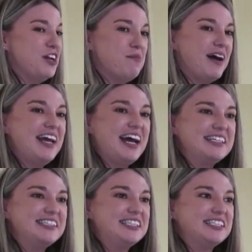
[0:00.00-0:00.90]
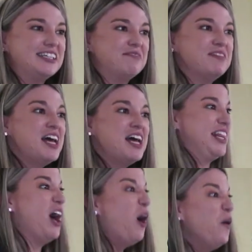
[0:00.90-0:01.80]
Nobody had to teach them, but
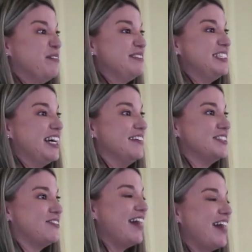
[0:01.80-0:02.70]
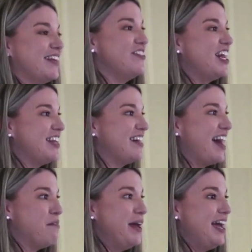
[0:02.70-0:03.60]
they hold themselves, right? They feel like they
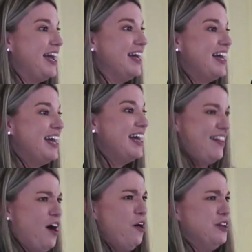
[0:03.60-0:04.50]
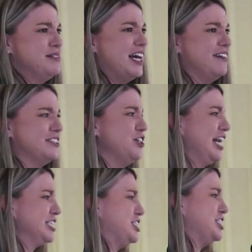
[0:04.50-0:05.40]
got to pee, and they hold themselves, and you're
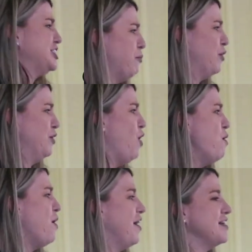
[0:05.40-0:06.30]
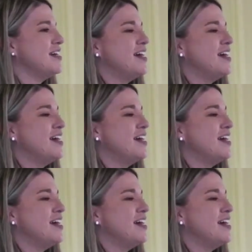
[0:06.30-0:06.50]
like, stop, we're in Walmart.